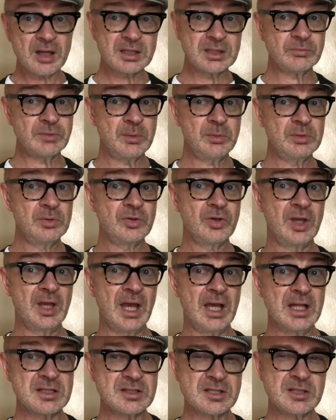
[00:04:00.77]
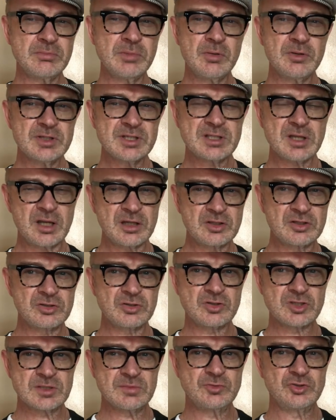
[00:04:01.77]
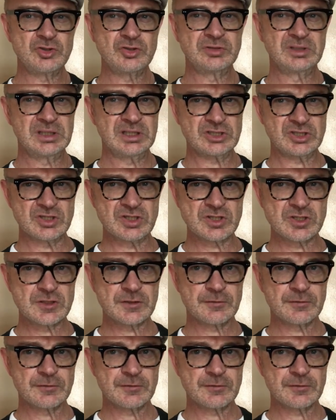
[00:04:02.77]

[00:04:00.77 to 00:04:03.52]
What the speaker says: that we were looking at. So we were starting to do some due diligence.